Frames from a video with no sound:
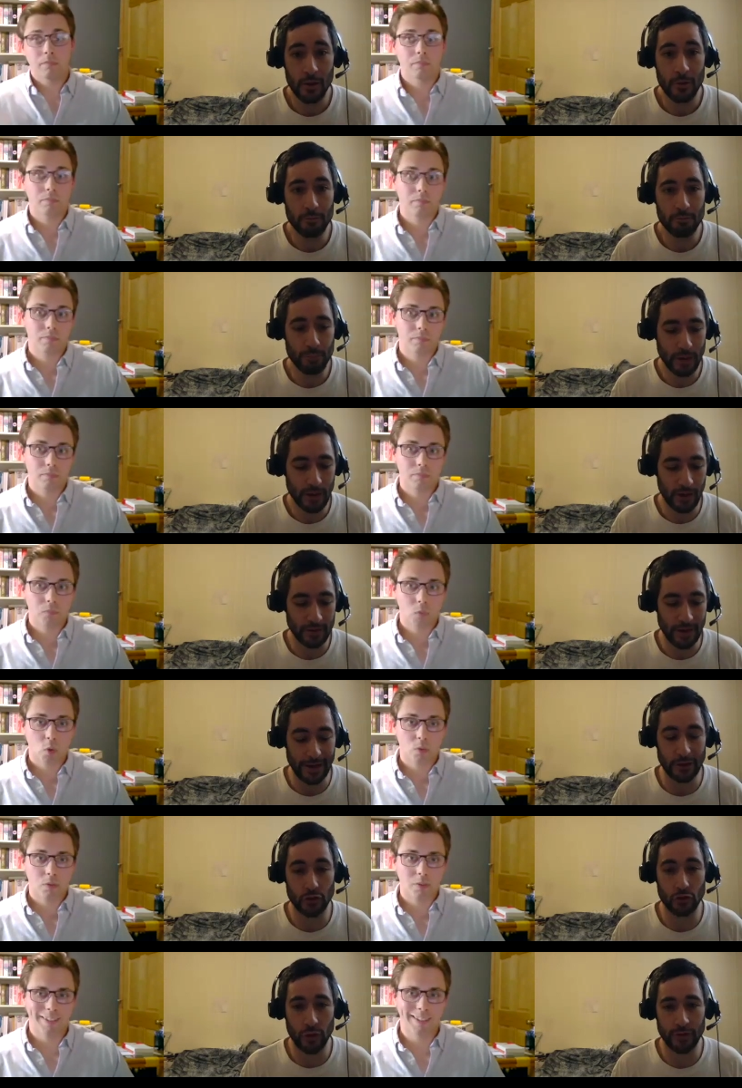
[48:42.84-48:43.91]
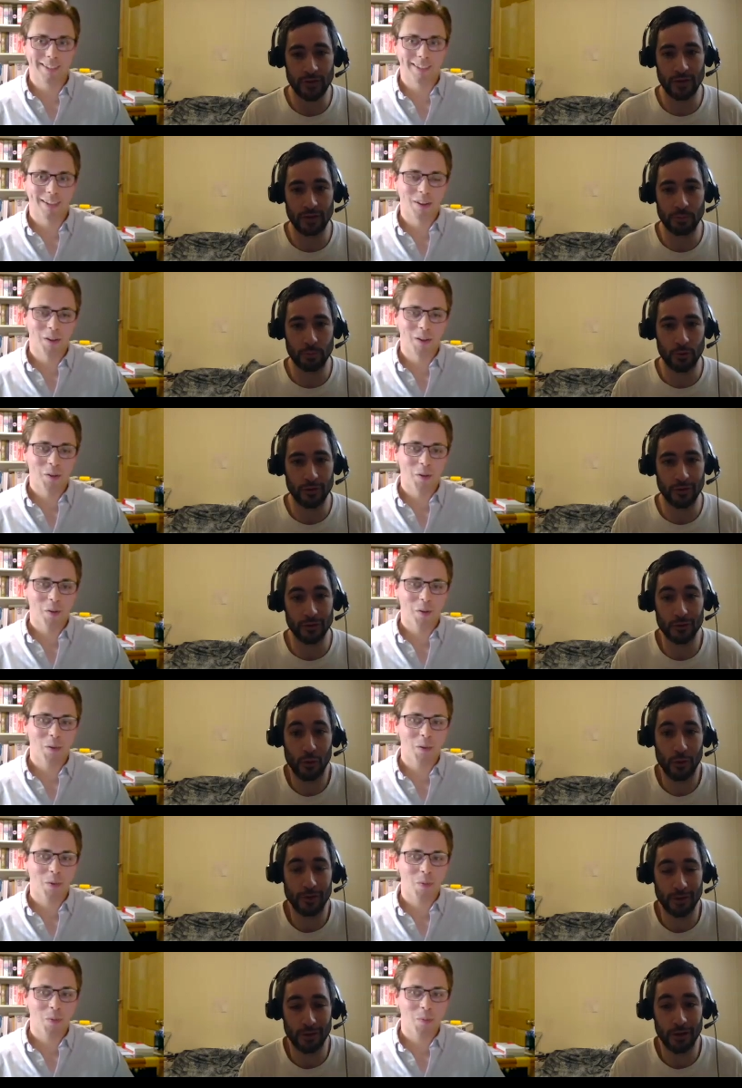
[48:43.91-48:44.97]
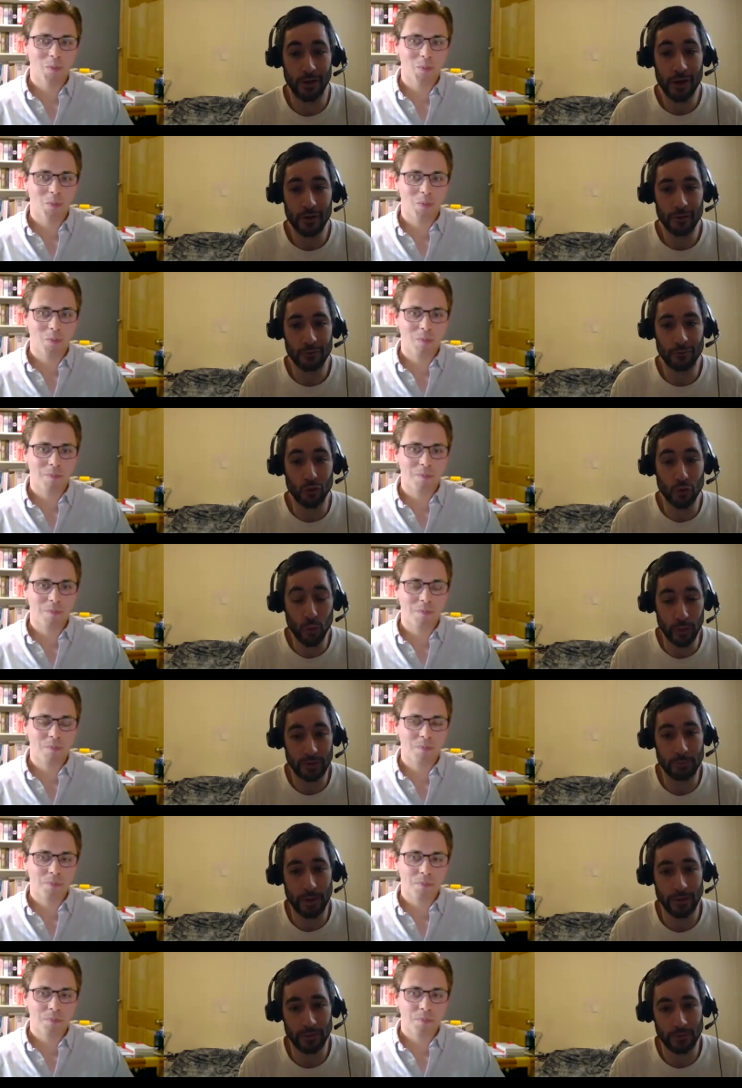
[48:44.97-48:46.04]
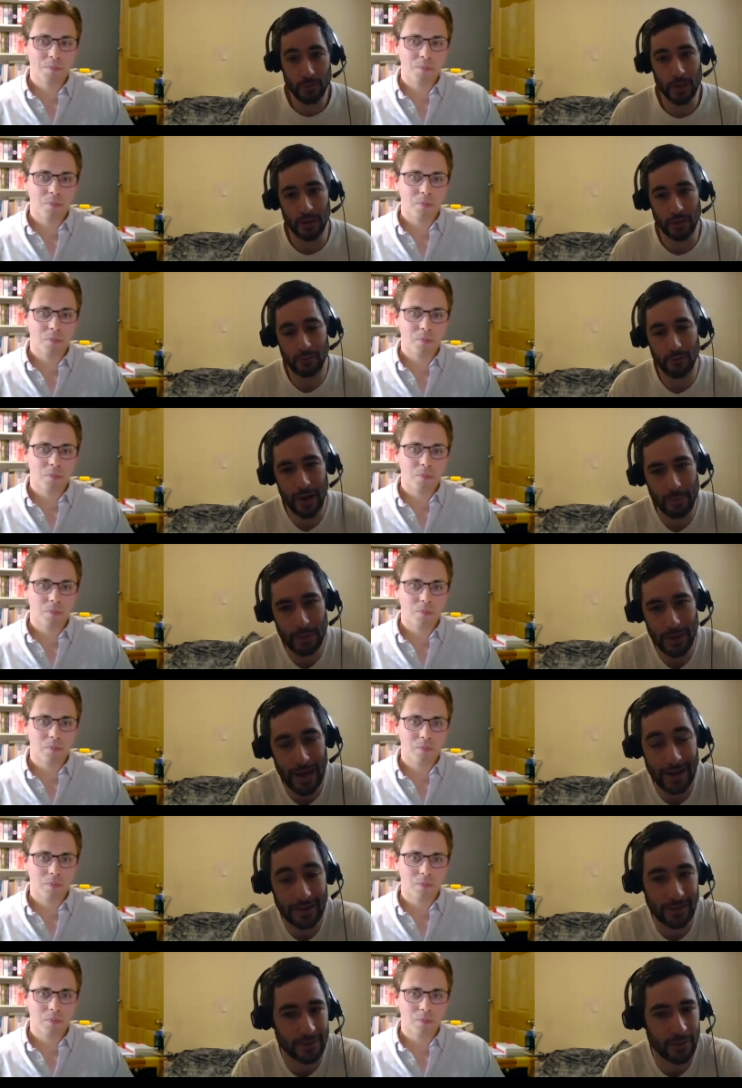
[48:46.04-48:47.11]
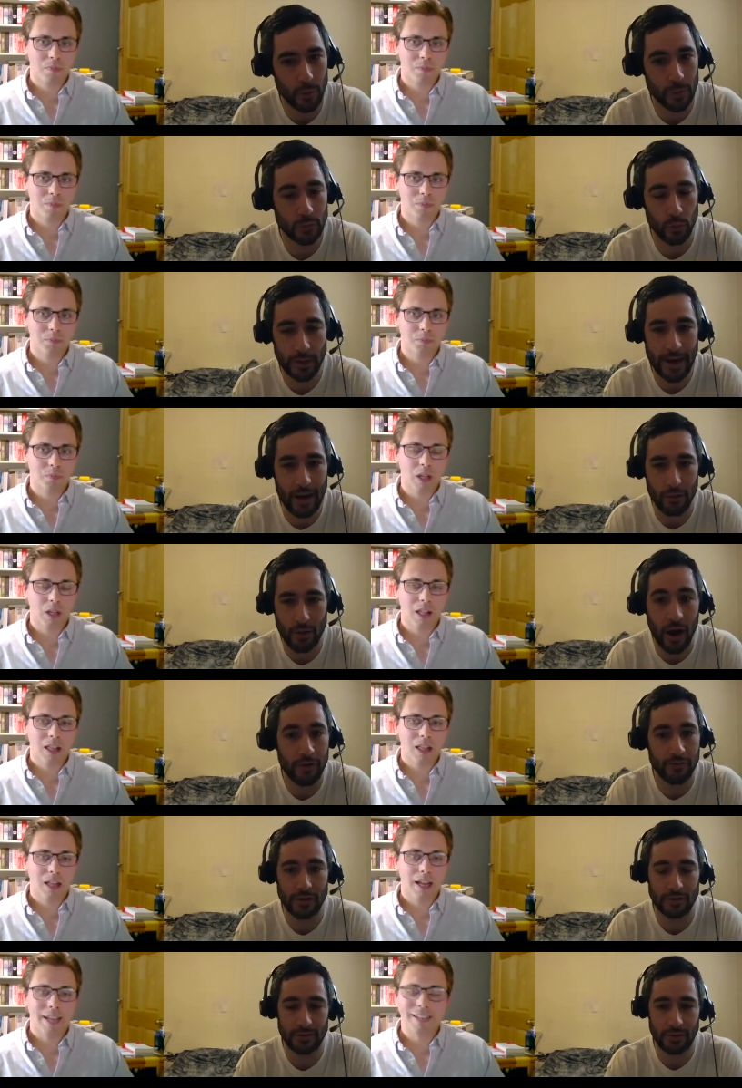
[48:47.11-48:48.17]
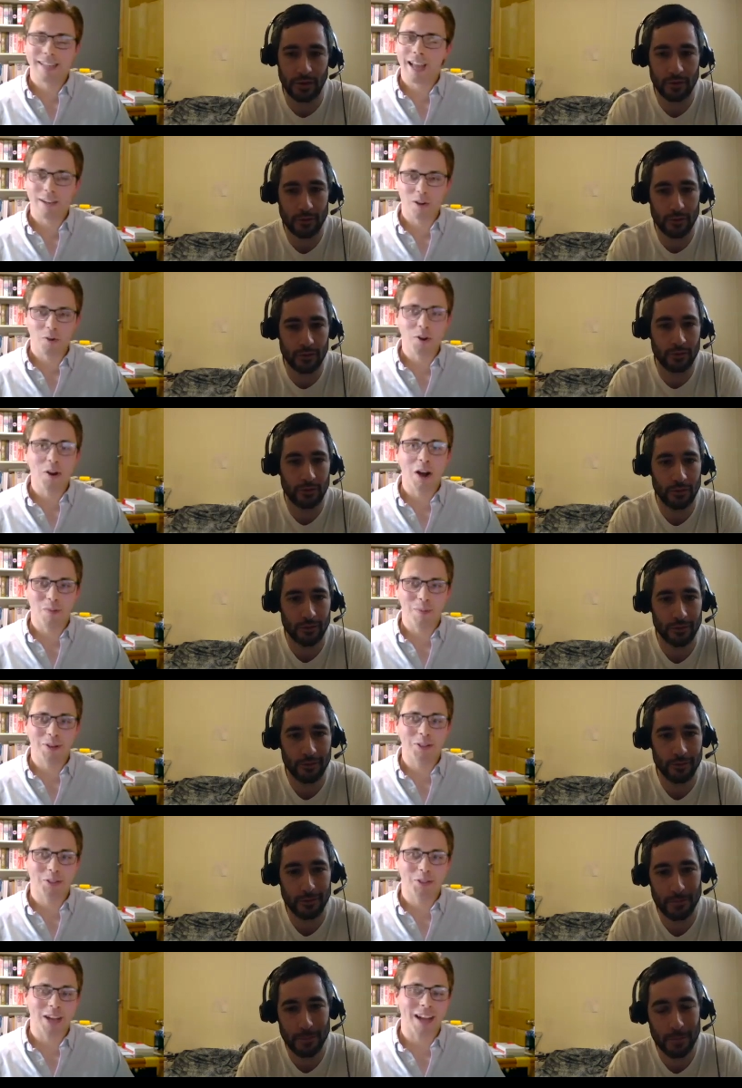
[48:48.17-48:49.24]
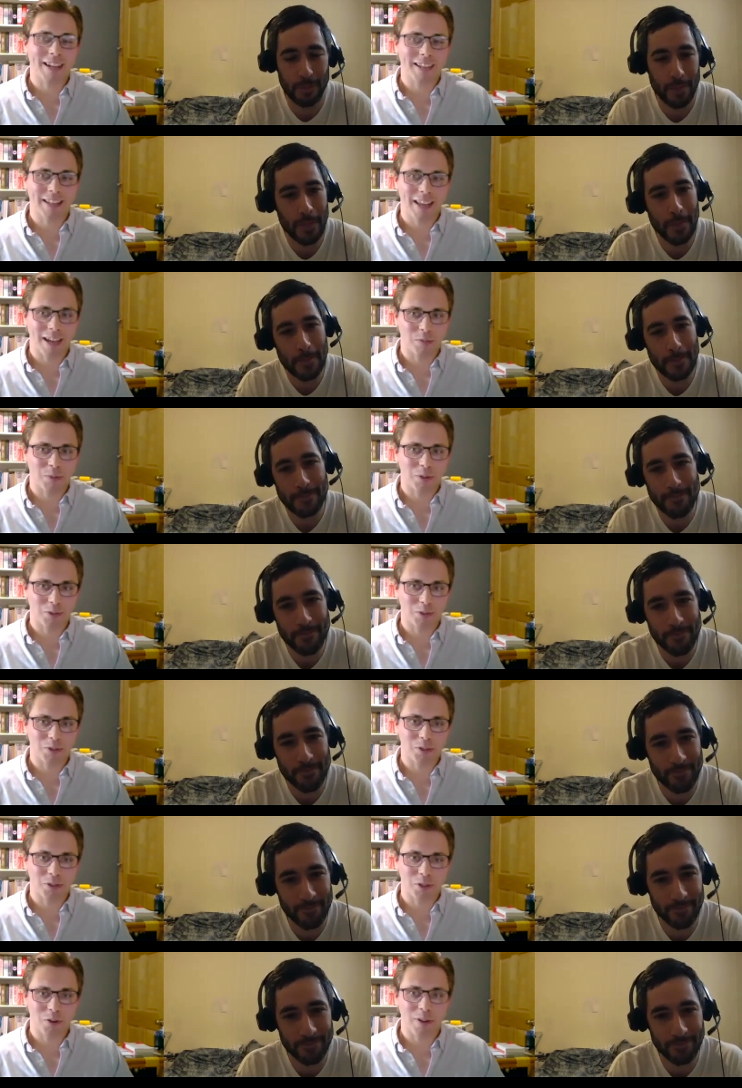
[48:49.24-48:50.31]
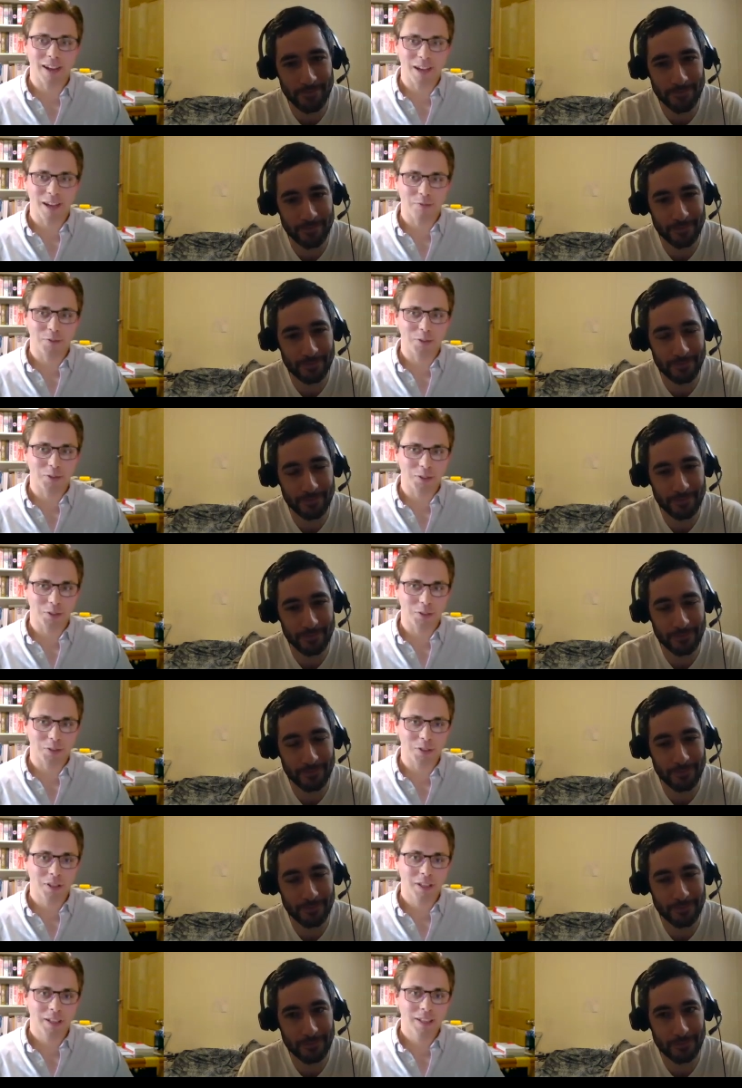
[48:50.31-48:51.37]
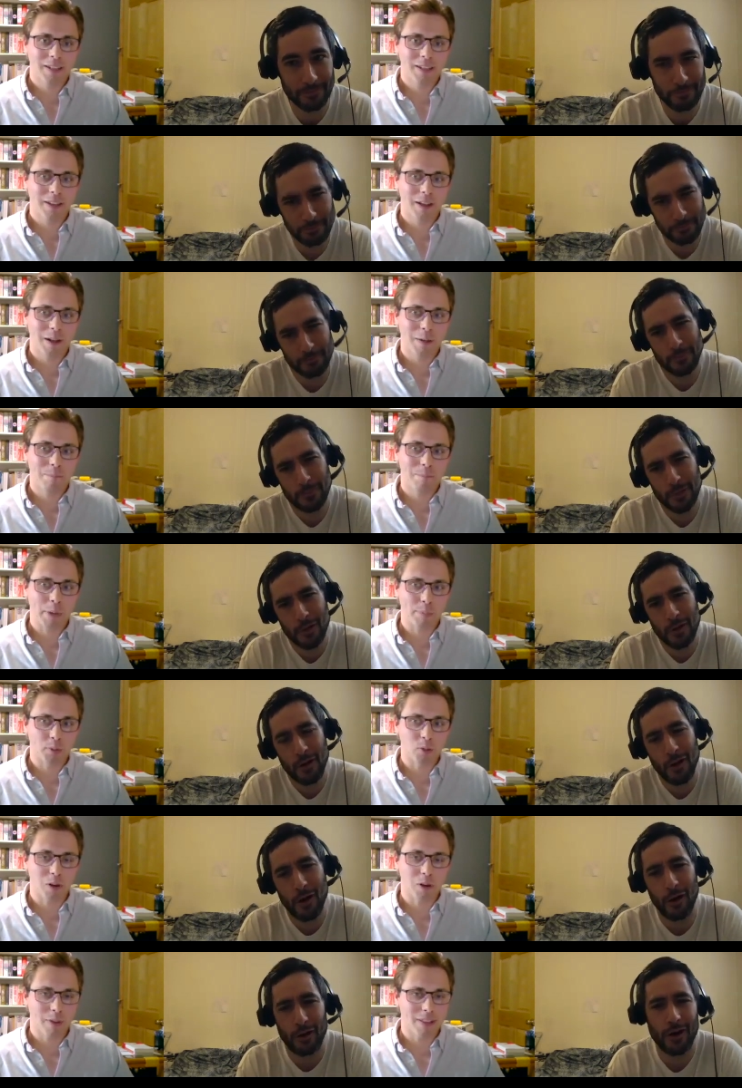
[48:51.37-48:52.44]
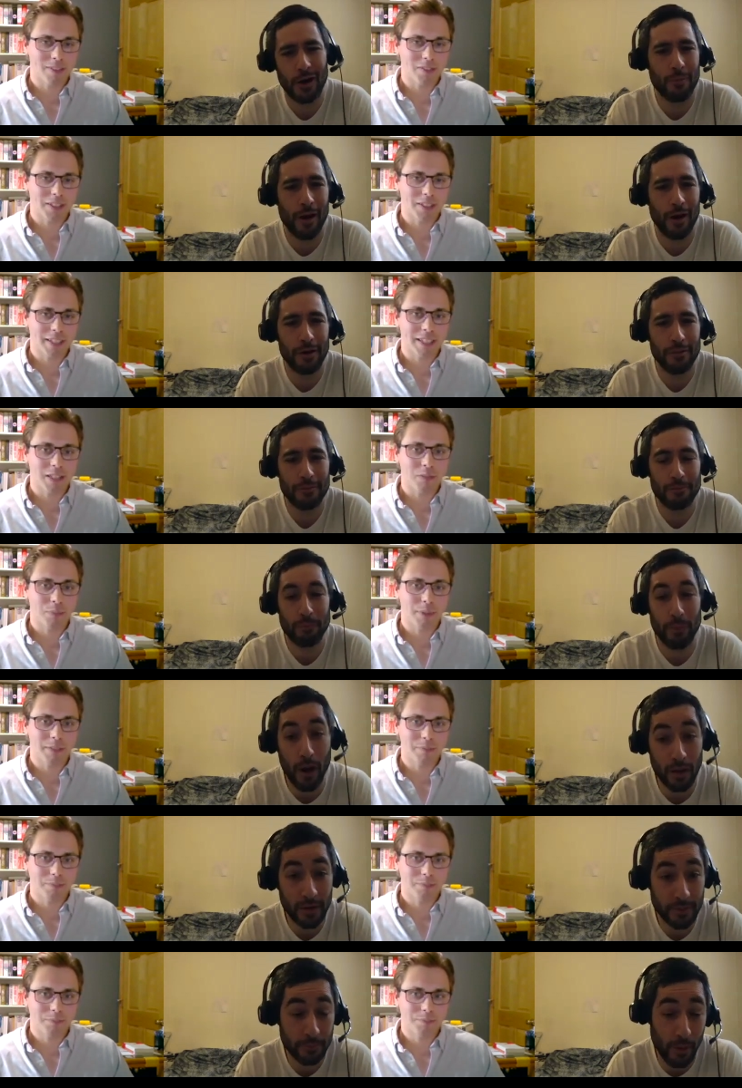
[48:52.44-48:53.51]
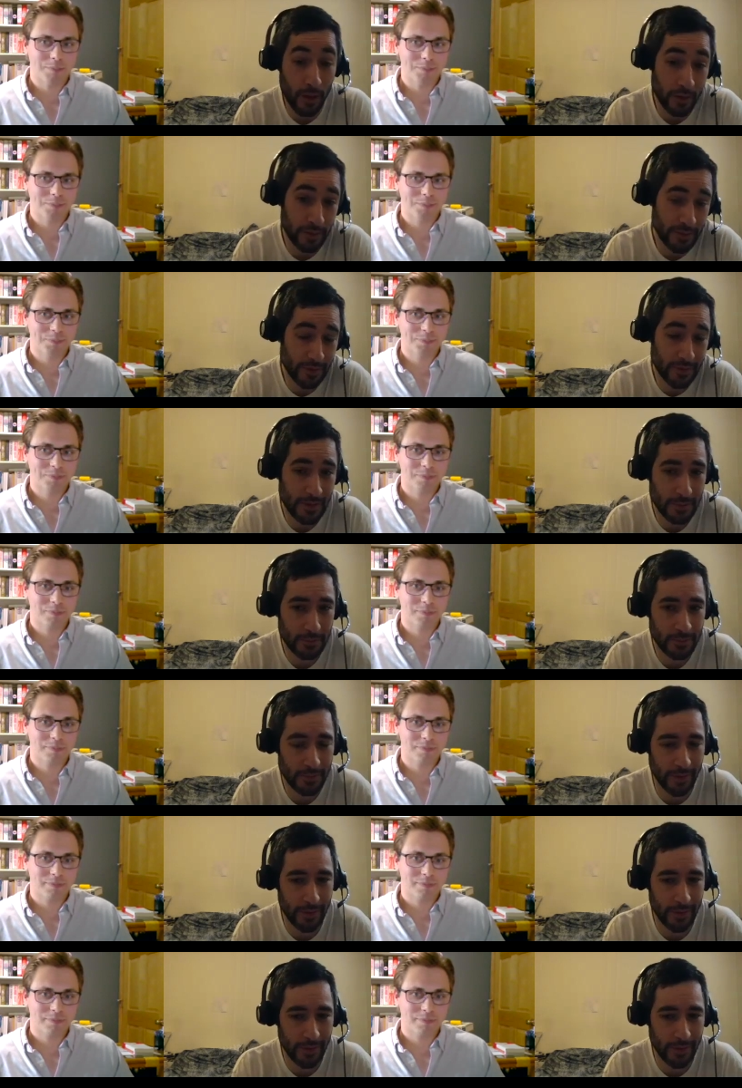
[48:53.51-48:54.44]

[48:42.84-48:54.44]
Speaker 1: because I trust this person is going to do what's best for me, right? I mean, and it doesn't always work out, obviously. yeah, I don't
Speaker 2: know how much talking to experts there's going on versus uh, people who are oh, rent come seeking.
Speaker 1: On. Pol- policy teams, like